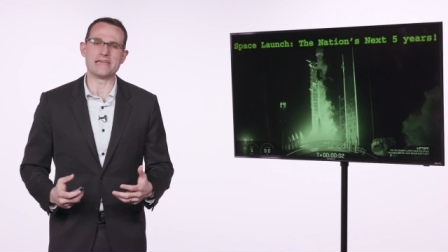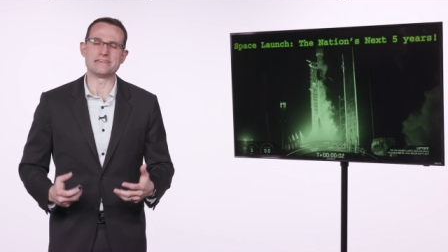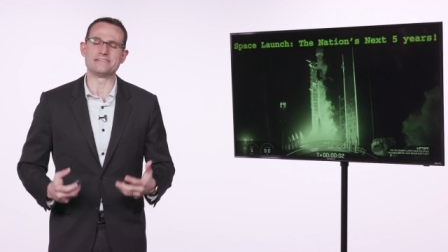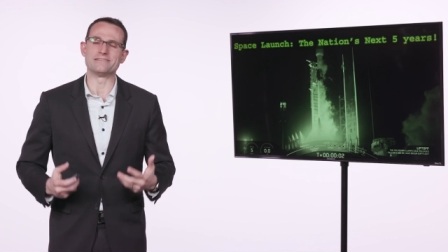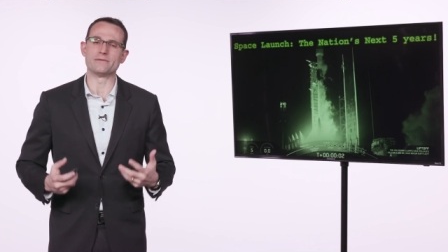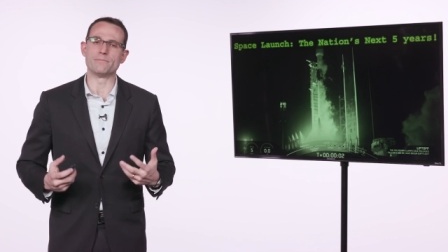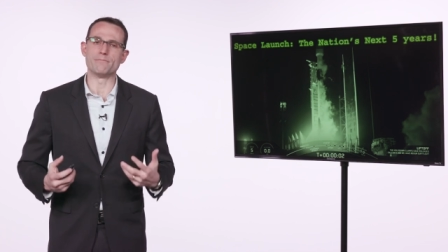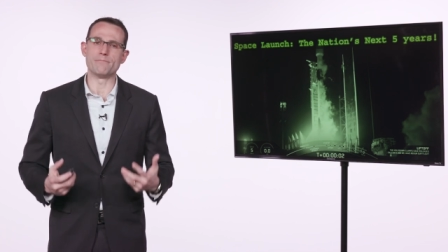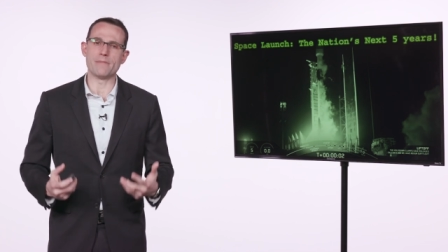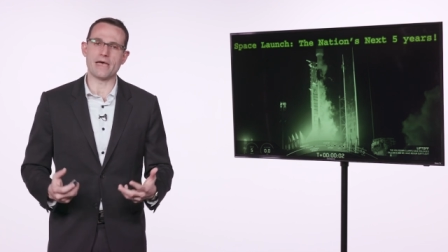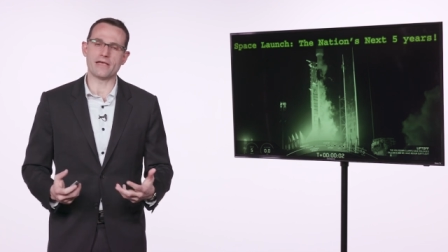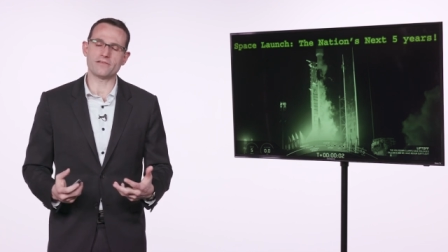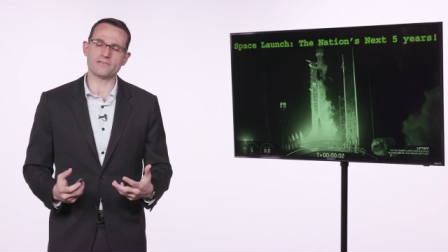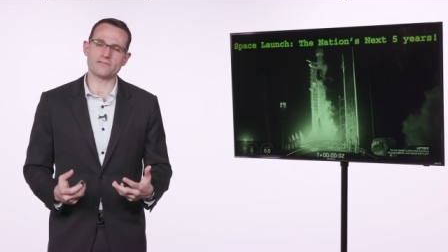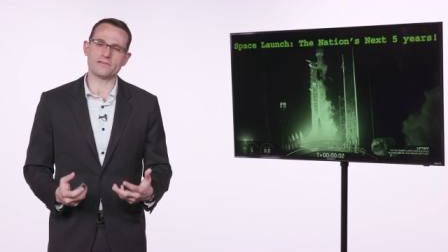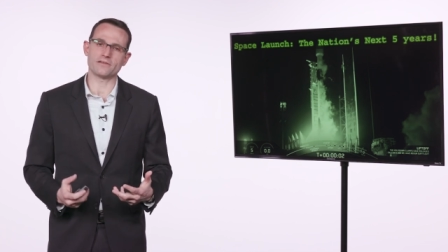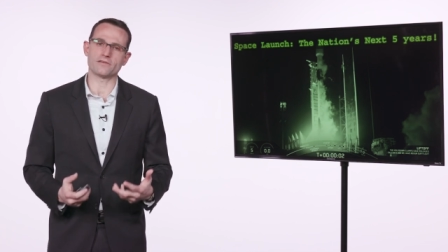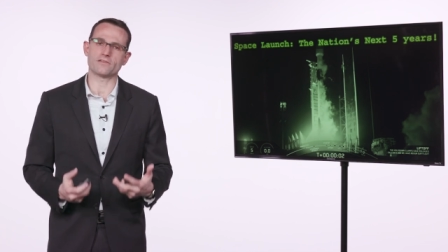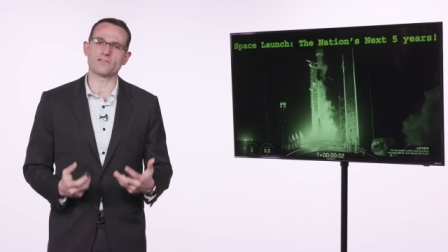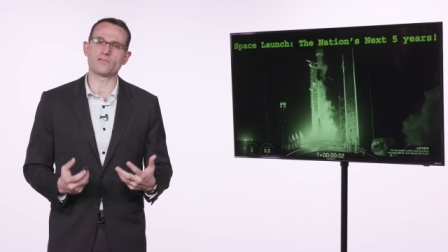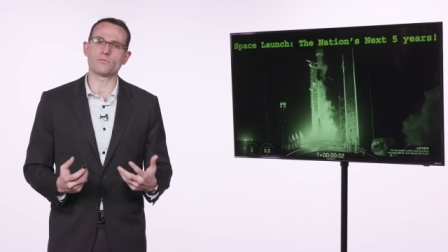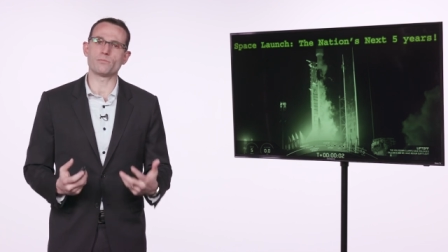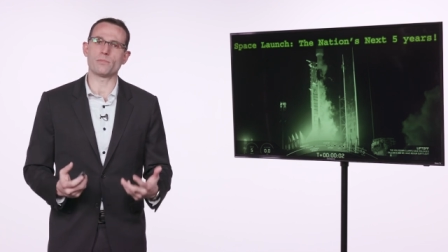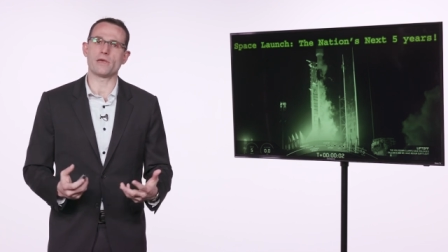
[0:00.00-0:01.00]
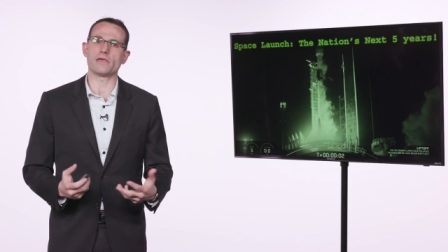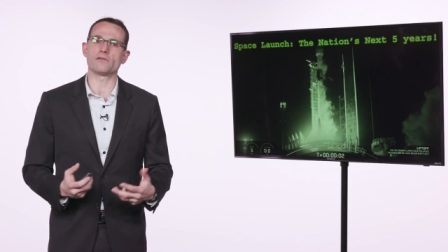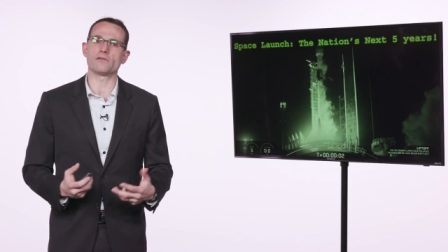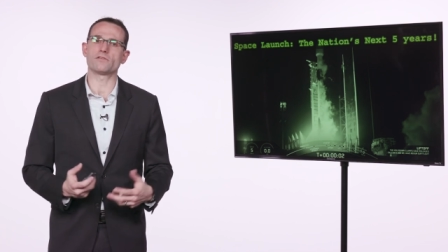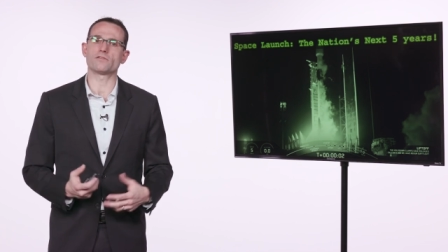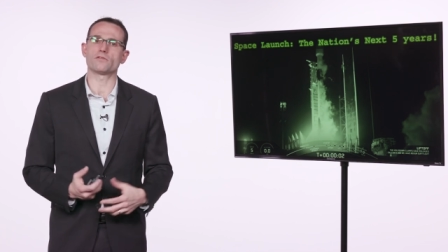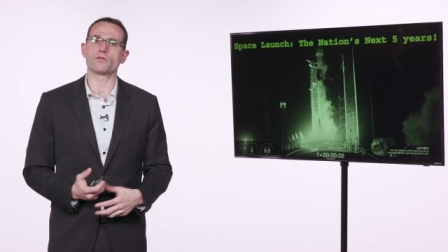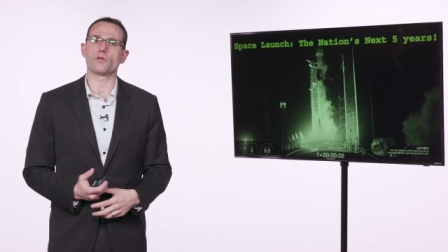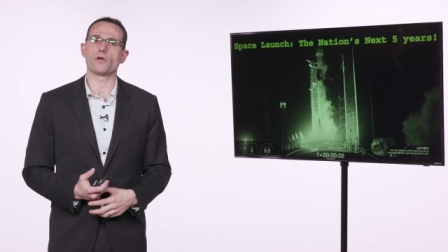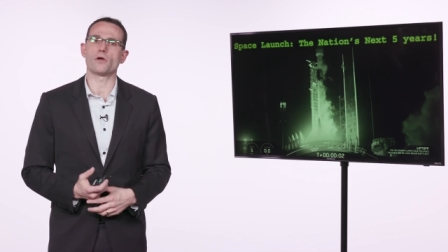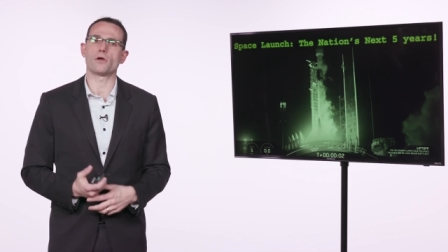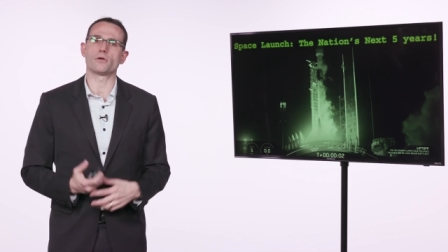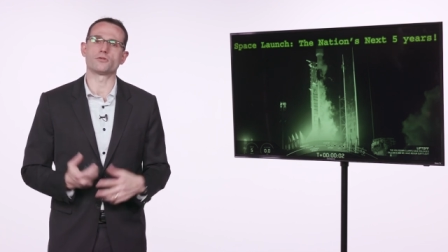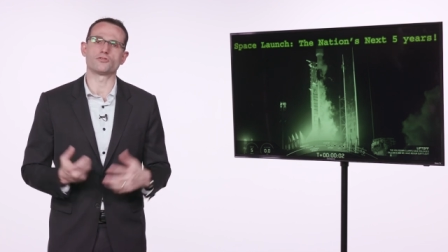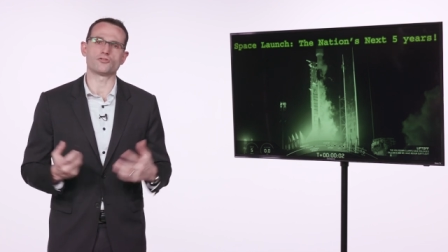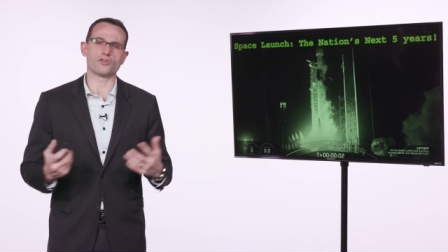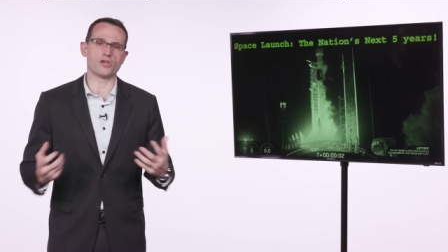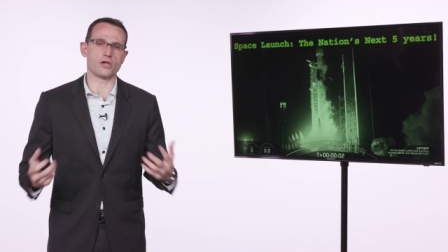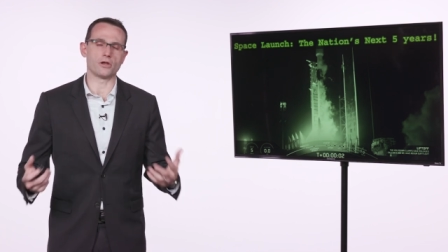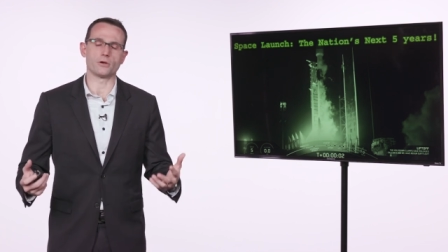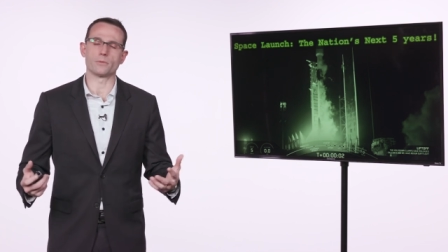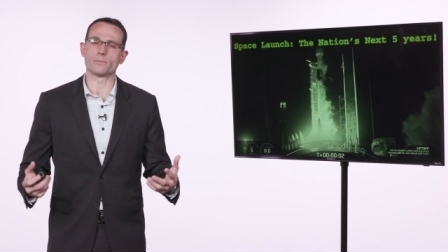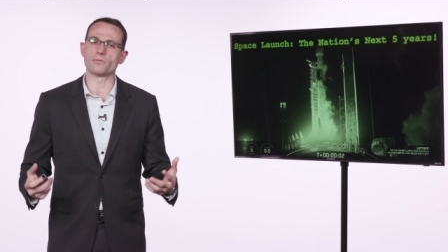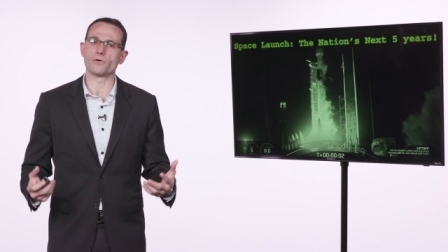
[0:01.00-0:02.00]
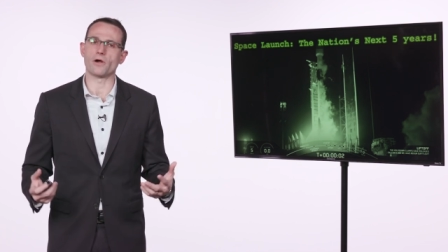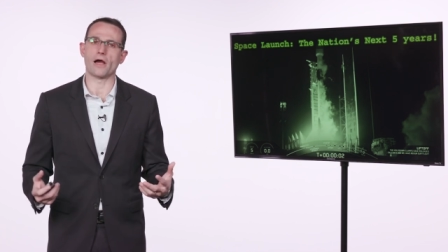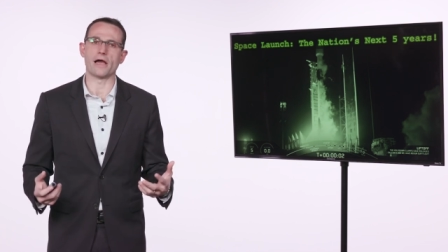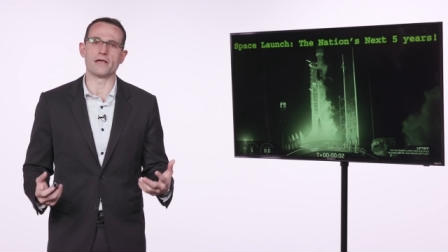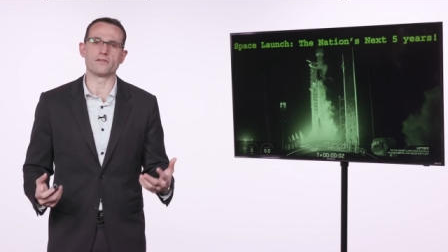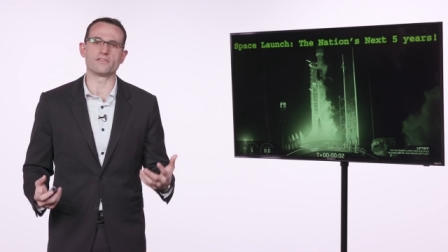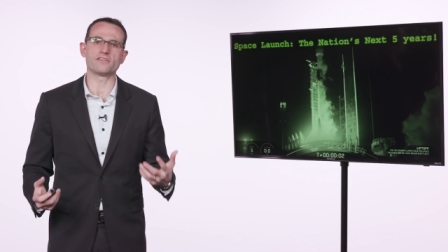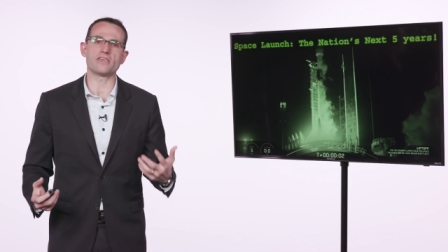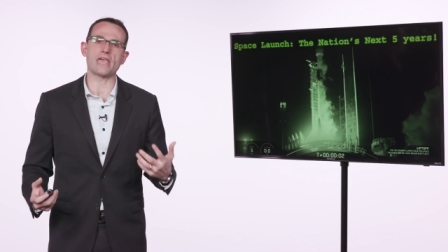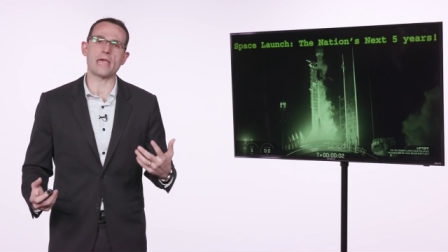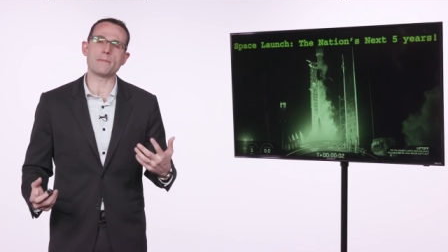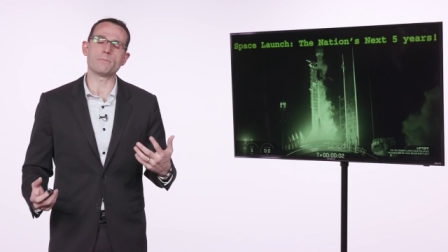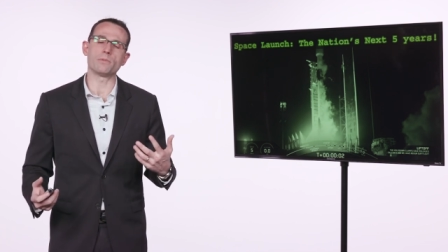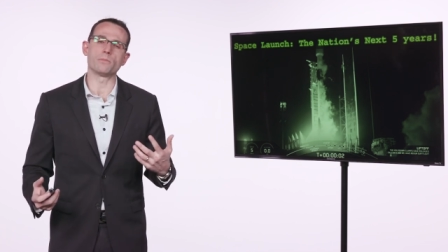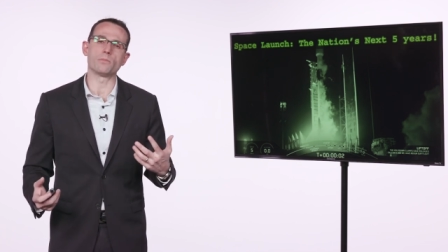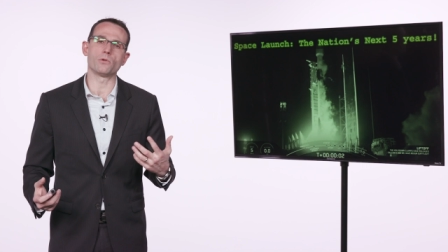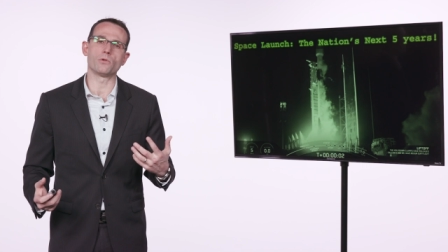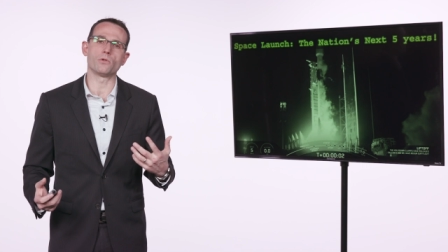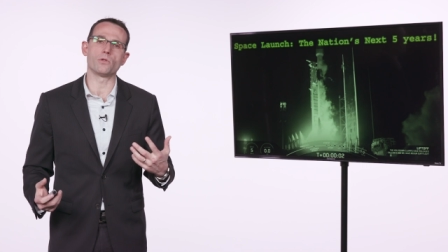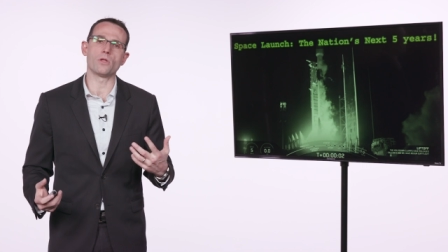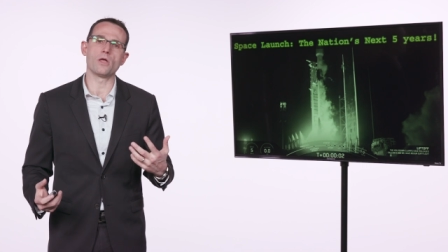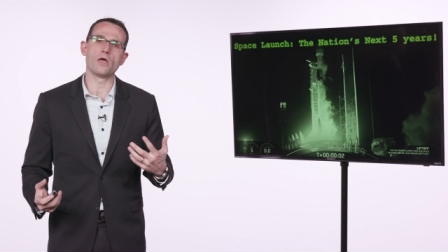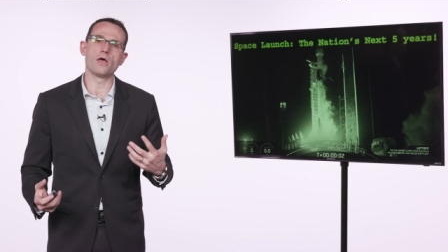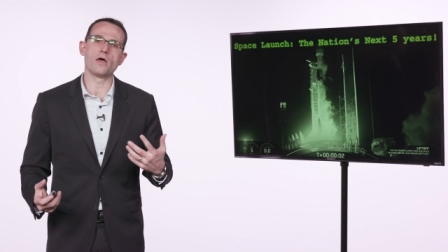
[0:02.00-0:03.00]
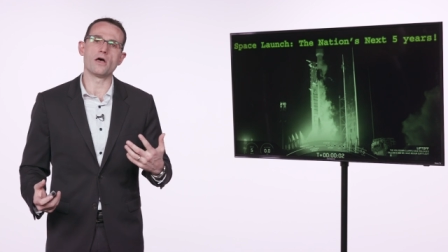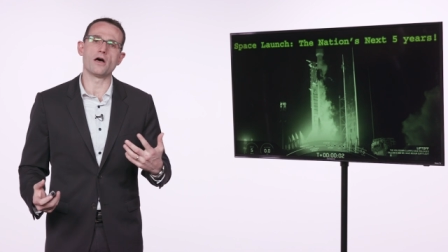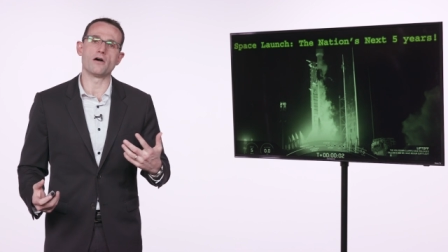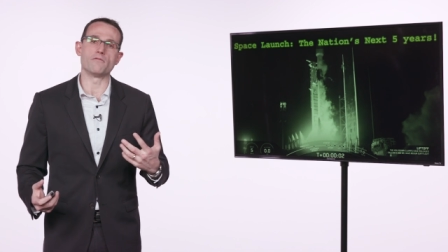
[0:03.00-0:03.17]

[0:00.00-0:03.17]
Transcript: a domestic space launch enterprise capable